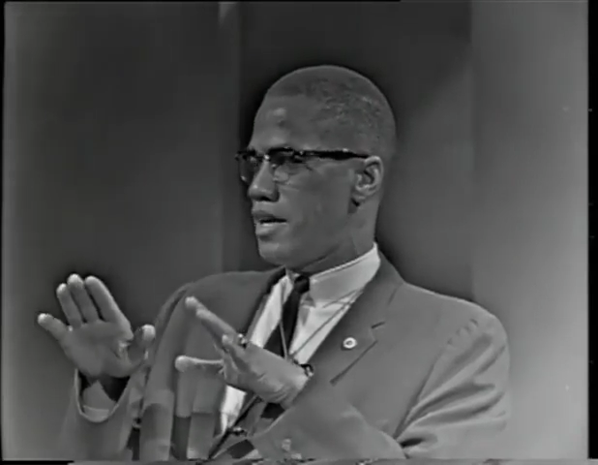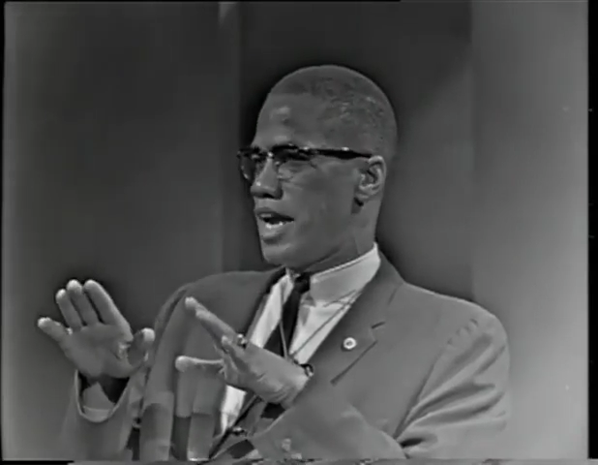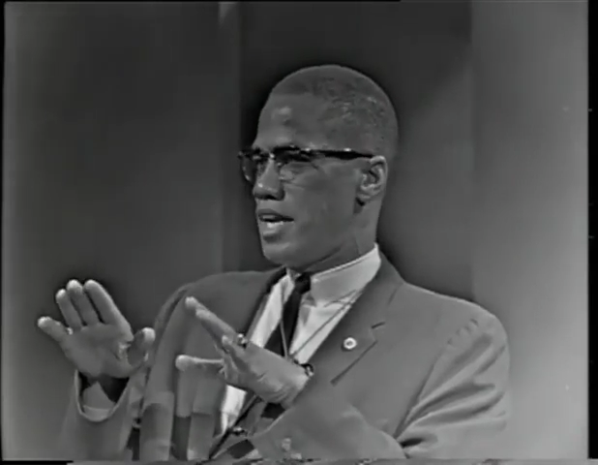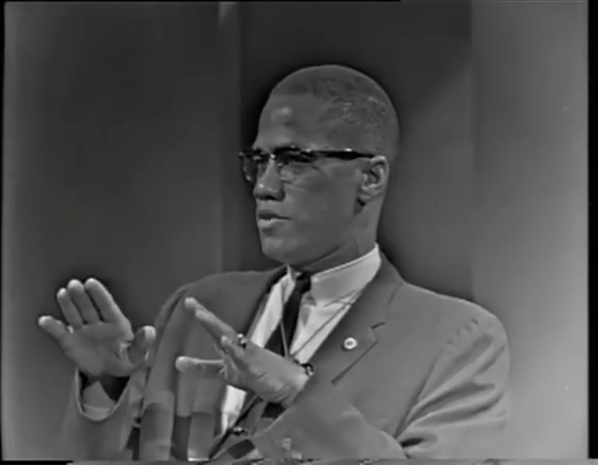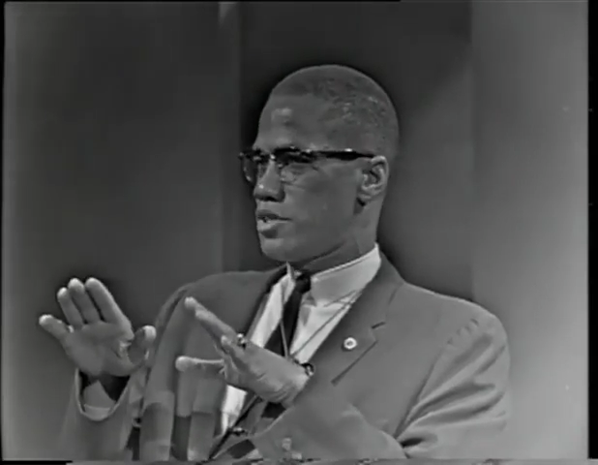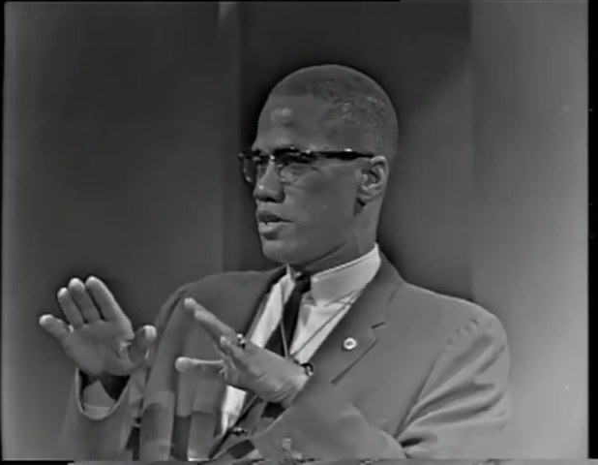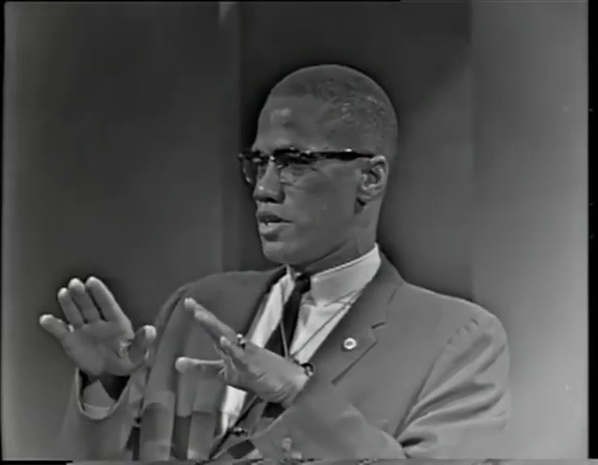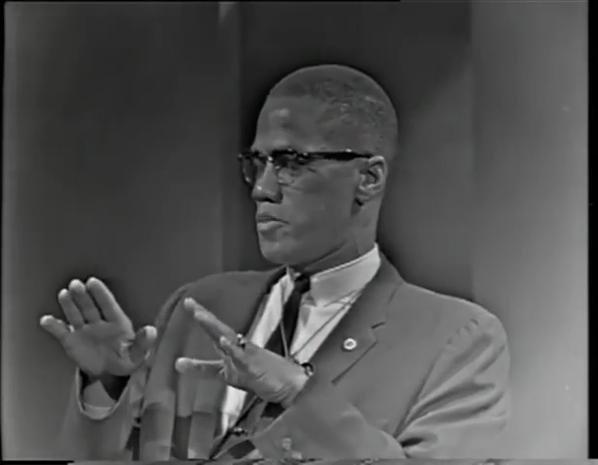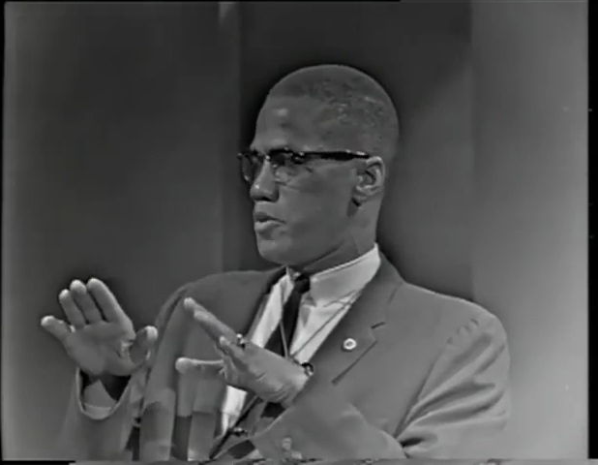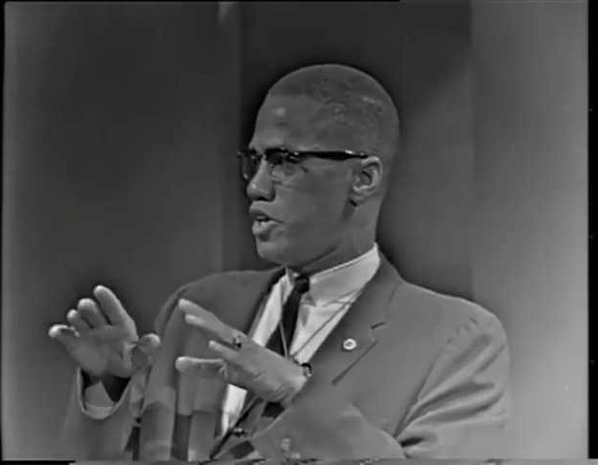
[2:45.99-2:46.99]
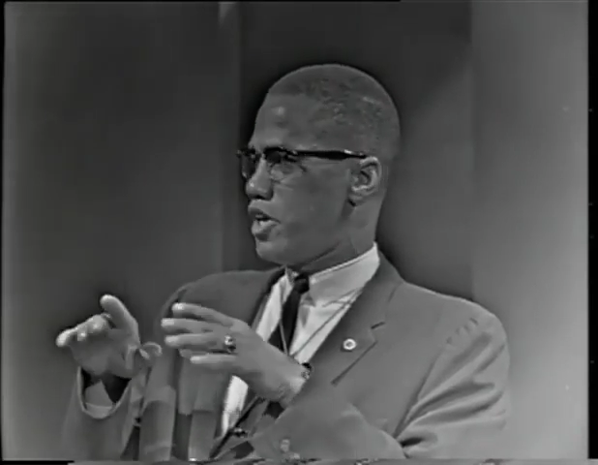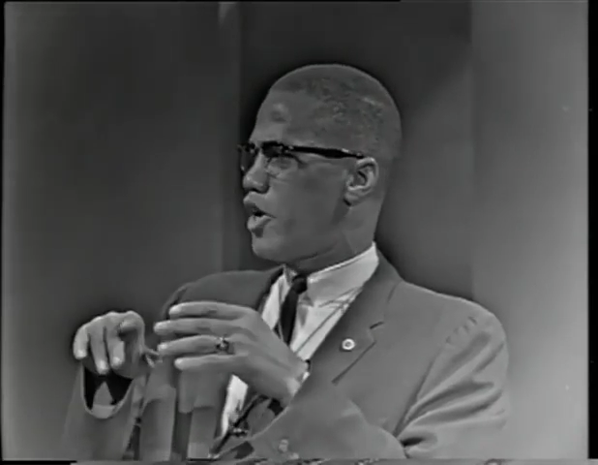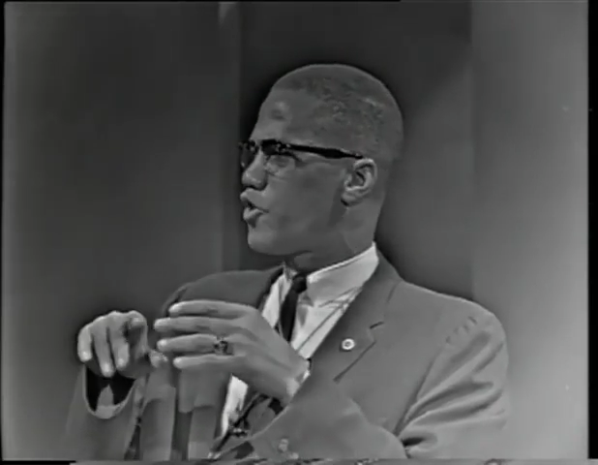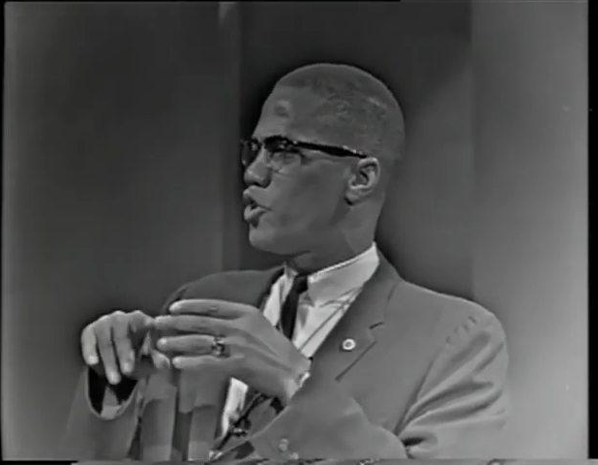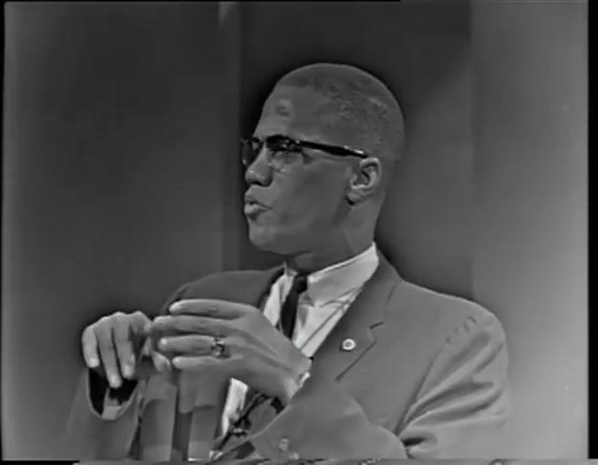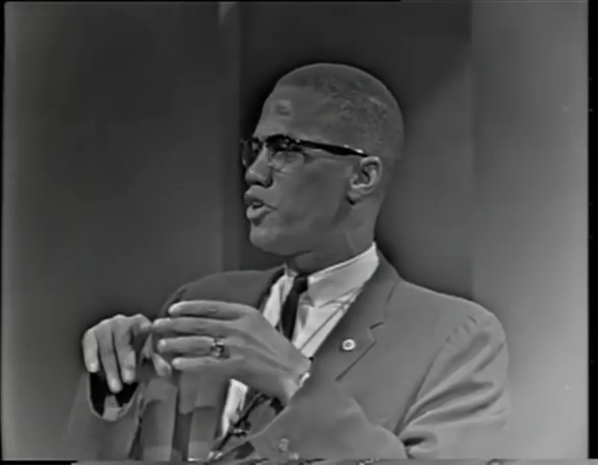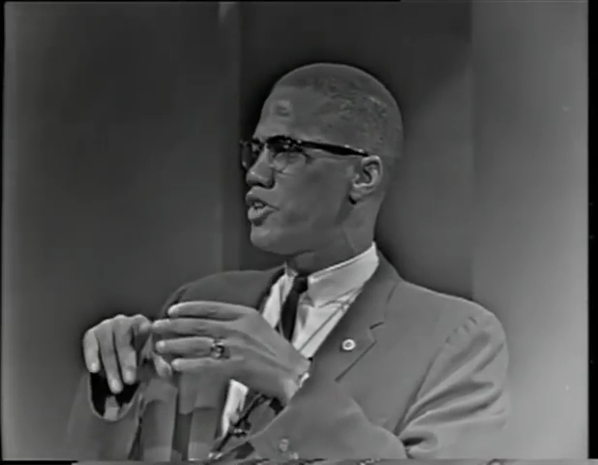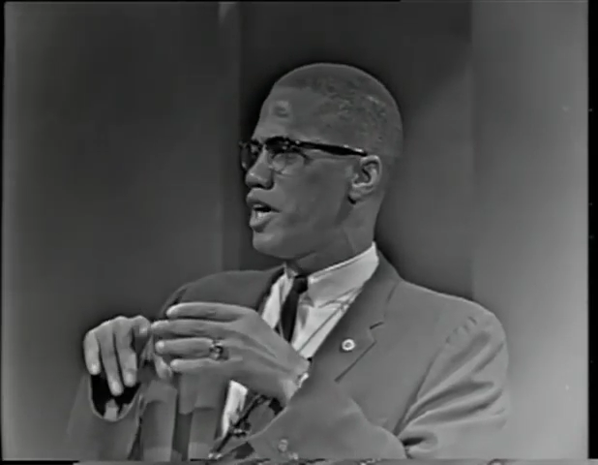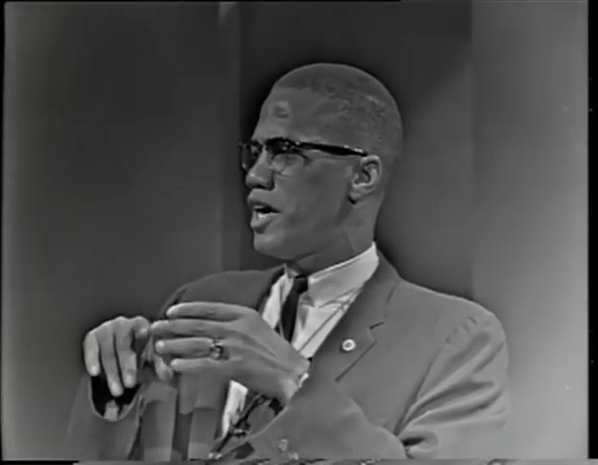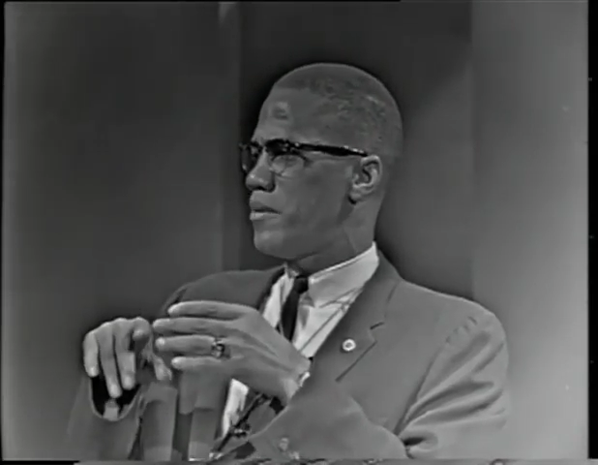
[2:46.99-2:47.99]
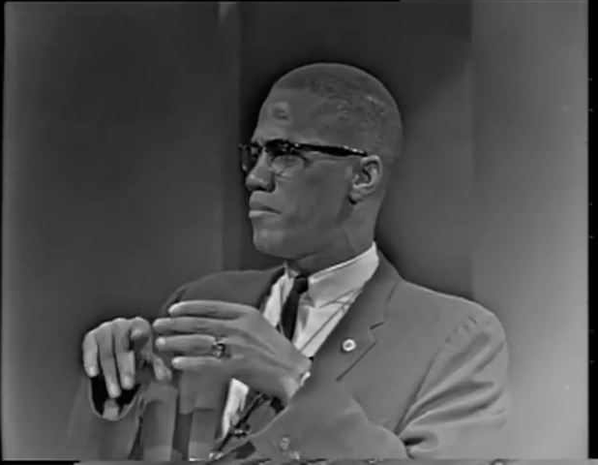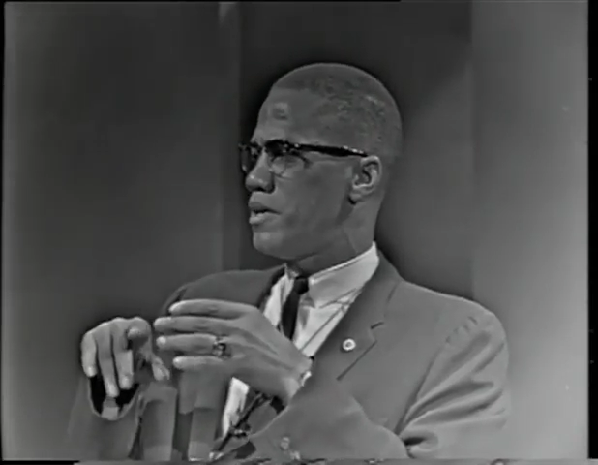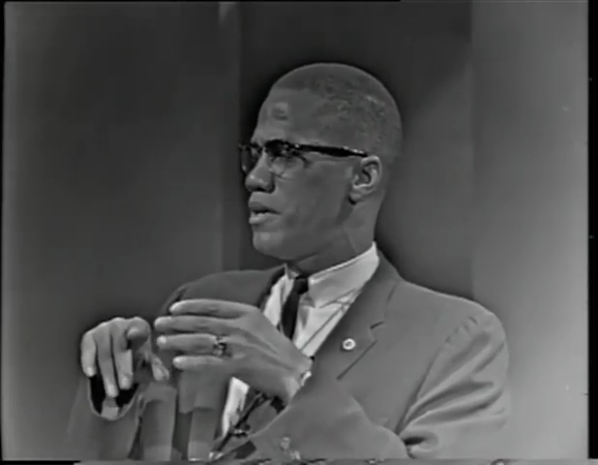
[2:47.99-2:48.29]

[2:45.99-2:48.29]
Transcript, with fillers: And I never saw Herbert Hill out there one time.